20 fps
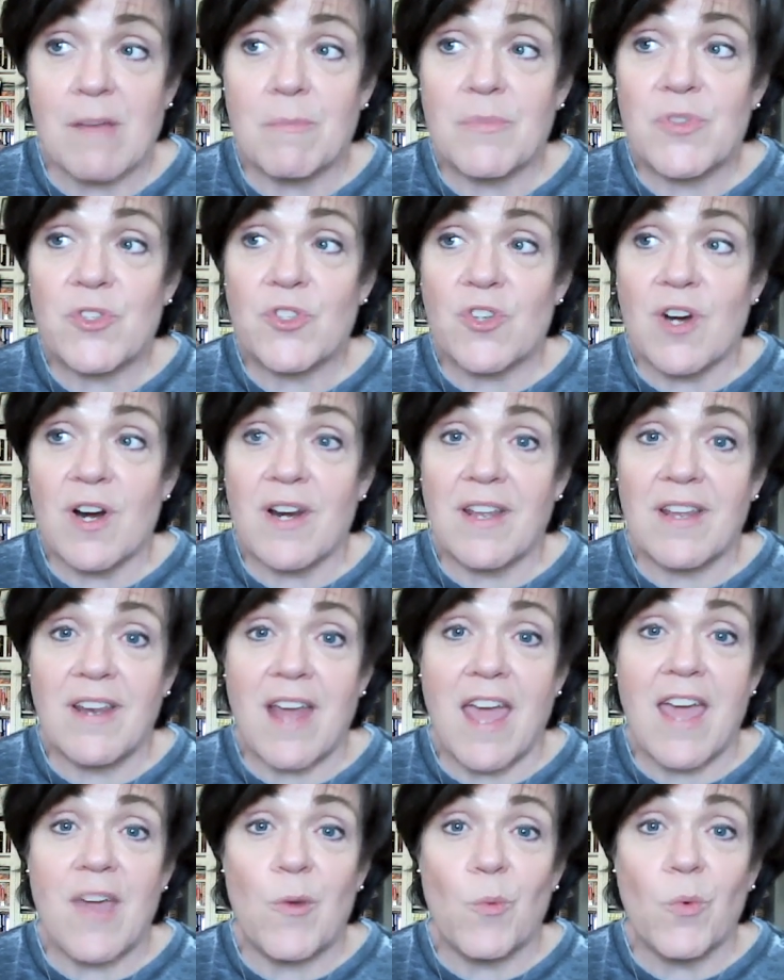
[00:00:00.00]
started
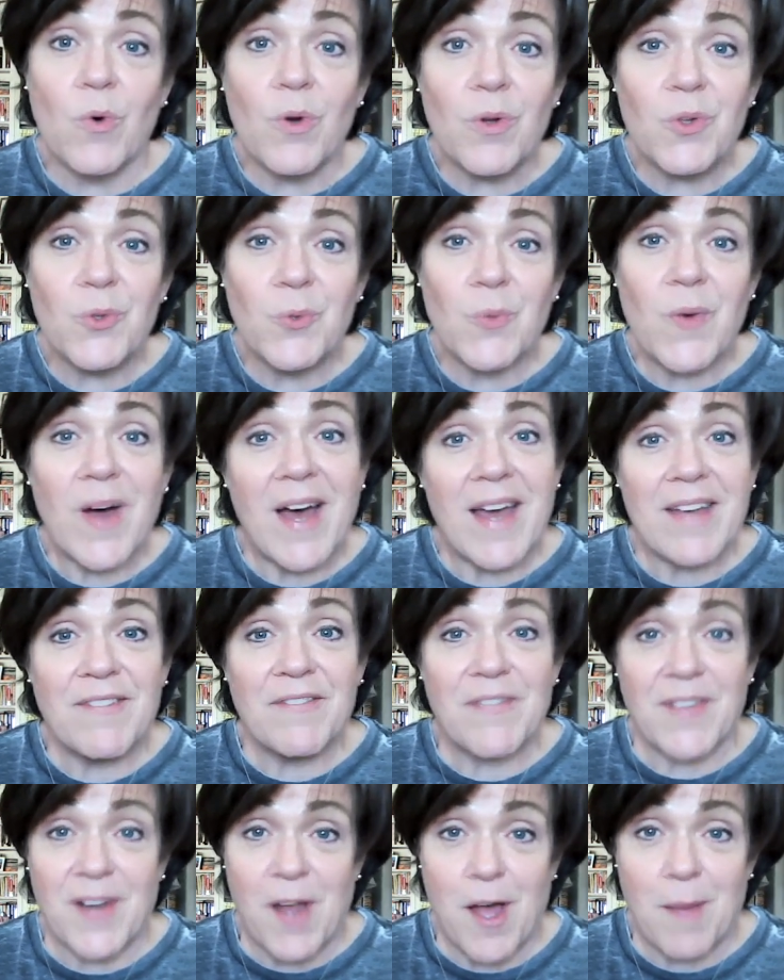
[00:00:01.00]
a worldwide
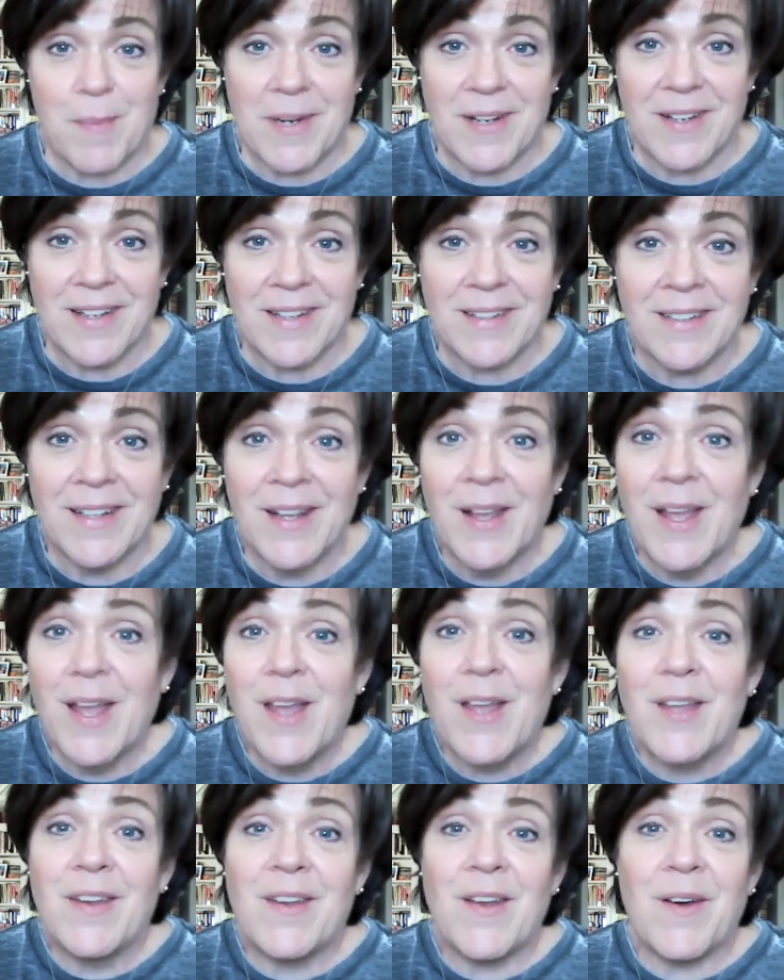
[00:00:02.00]
phenomenon
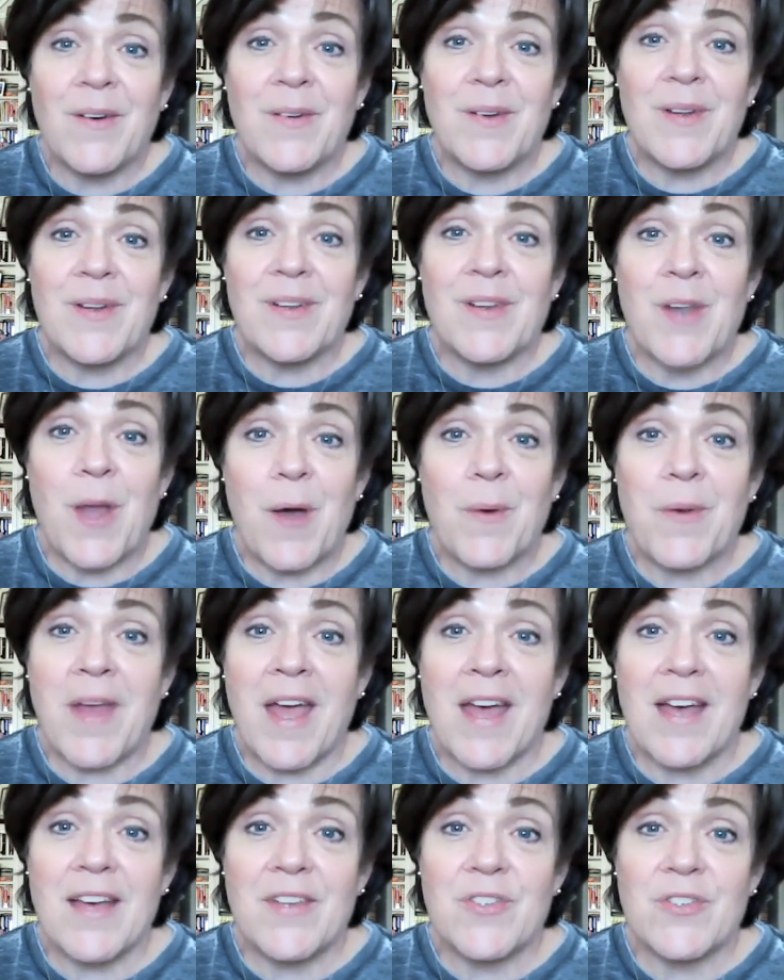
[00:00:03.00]
known
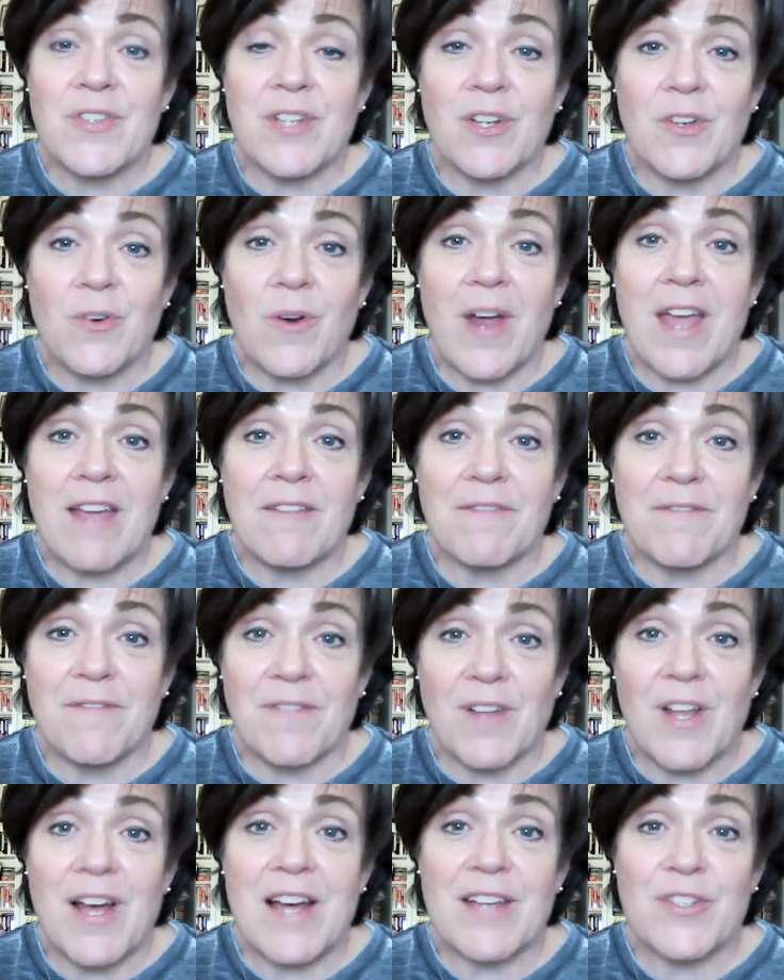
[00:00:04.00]
as the Great
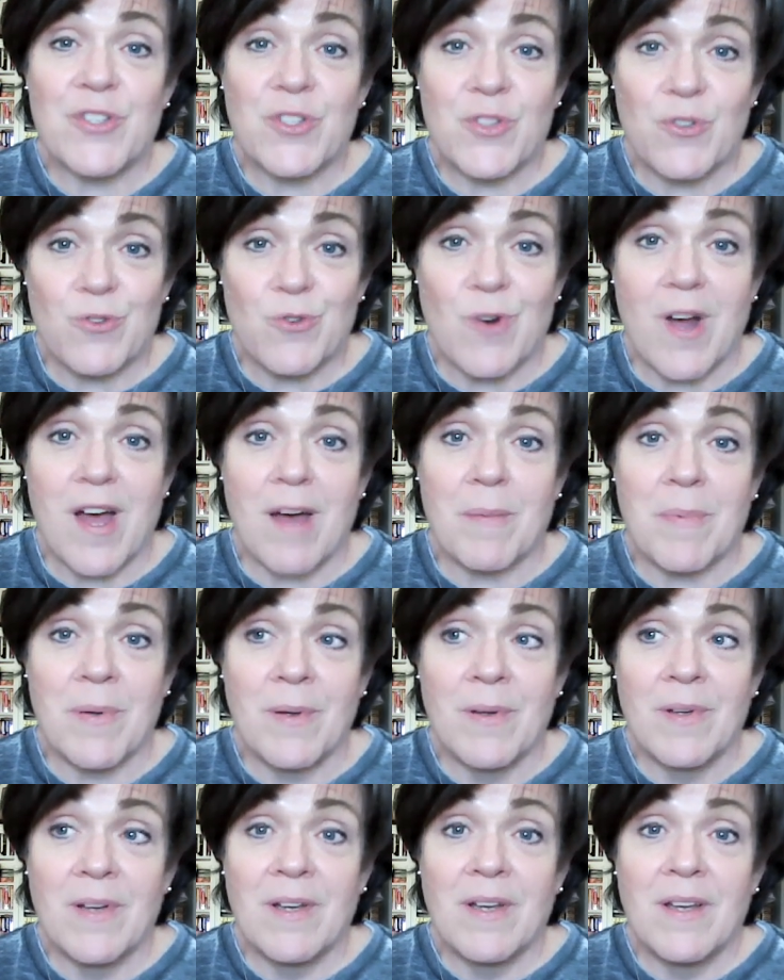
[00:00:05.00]
Floss Drop
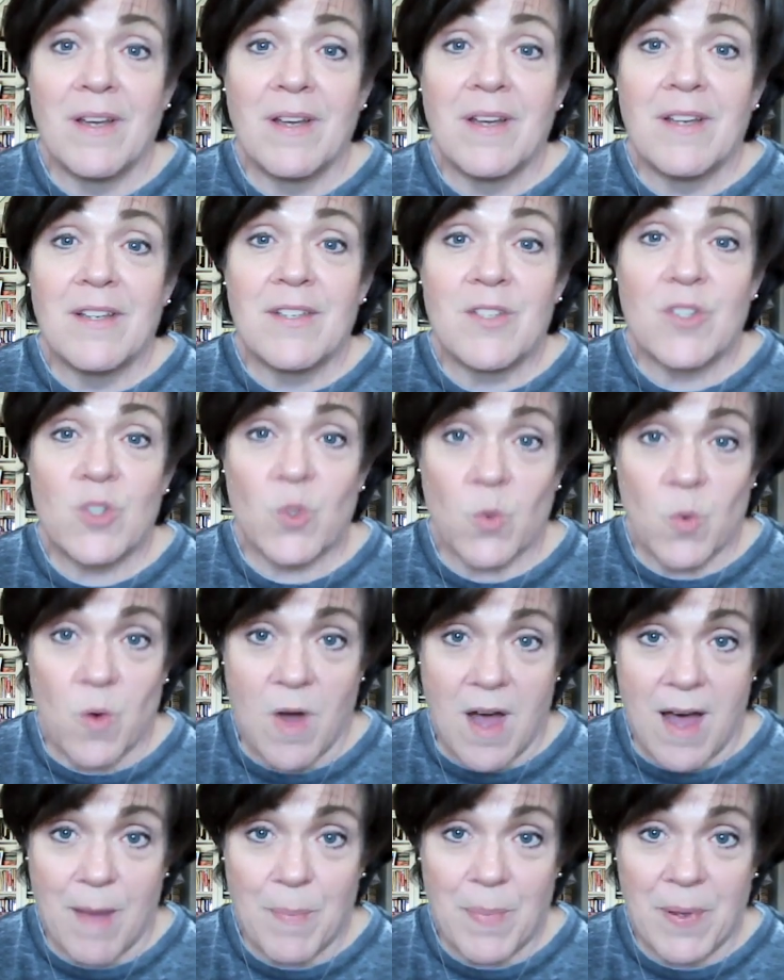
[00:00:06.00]

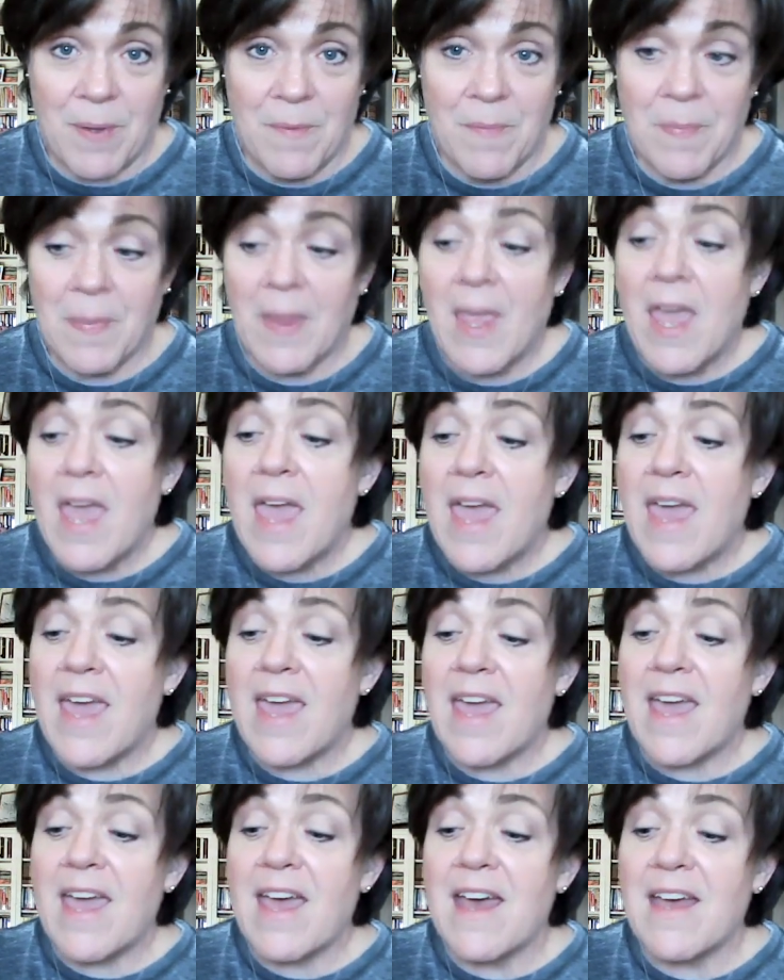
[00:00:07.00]
Swap.
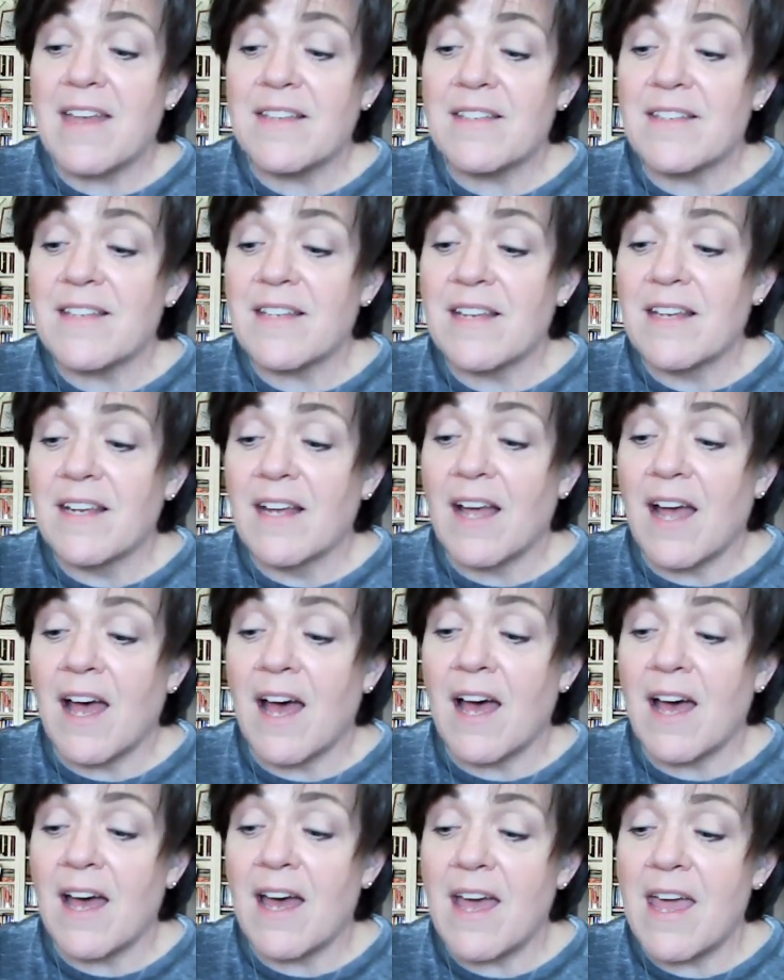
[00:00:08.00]
And
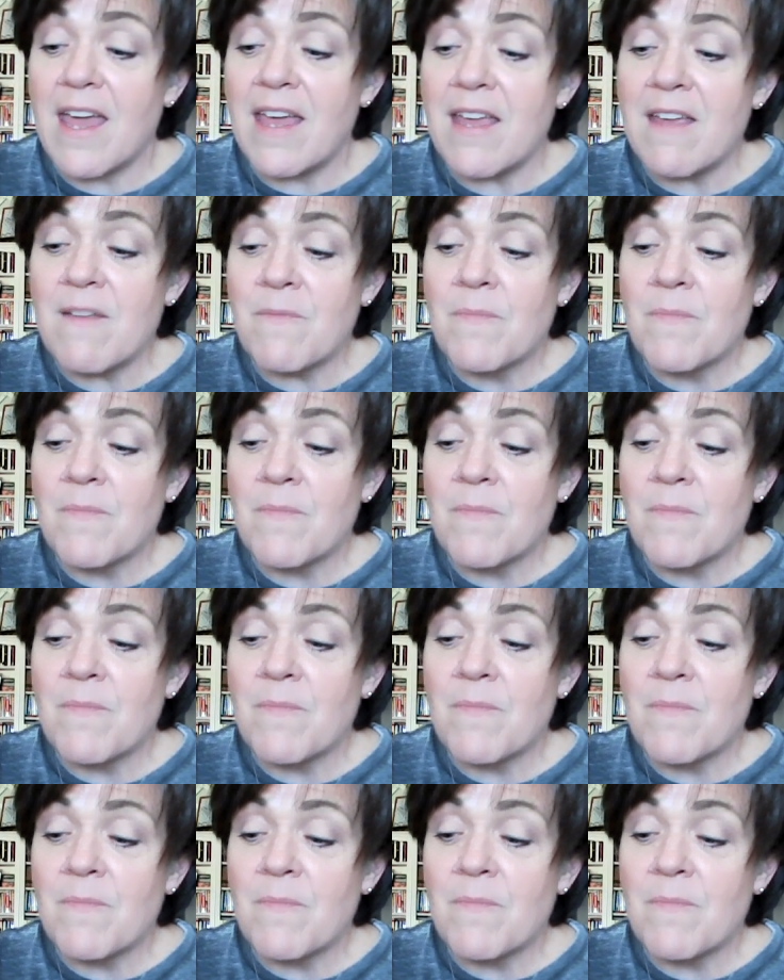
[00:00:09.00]
I